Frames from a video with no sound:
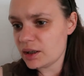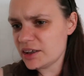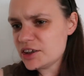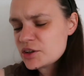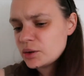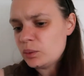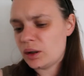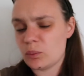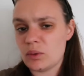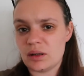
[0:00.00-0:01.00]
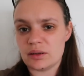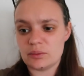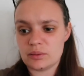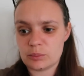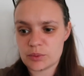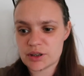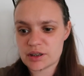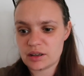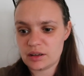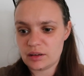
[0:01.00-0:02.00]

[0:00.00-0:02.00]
actually took quite a while. Which